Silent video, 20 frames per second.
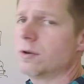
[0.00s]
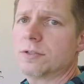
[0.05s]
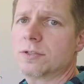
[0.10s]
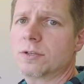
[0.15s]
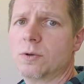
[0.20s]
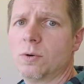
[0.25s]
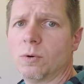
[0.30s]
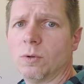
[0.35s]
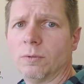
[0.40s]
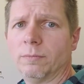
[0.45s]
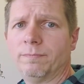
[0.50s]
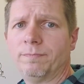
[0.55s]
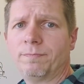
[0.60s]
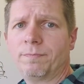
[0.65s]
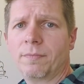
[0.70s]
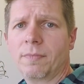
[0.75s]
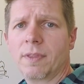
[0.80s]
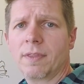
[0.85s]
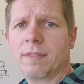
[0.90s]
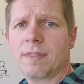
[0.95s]
to school
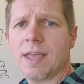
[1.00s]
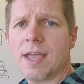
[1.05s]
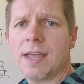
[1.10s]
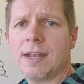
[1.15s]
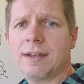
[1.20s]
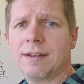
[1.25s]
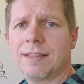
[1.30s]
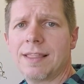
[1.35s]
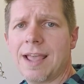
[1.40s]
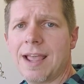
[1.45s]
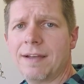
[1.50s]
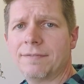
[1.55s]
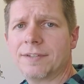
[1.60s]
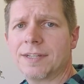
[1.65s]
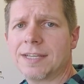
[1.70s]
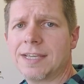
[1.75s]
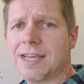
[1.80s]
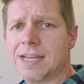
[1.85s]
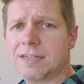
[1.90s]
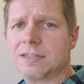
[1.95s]
that they have
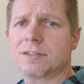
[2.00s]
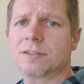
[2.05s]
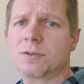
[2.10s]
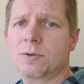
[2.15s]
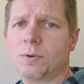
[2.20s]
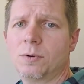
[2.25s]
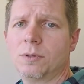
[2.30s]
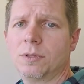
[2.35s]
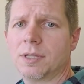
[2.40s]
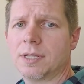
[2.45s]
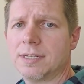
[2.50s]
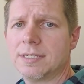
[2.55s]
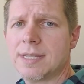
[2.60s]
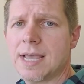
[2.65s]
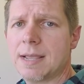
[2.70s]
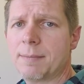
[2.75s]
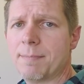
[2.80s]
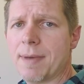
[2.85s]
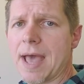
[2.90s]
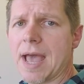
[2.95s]
to get to school and
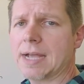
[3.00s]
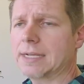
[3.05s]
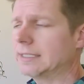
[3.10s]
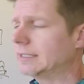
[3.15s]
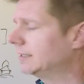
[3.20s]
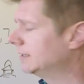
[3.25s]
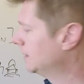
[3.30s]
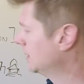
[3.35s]
take back.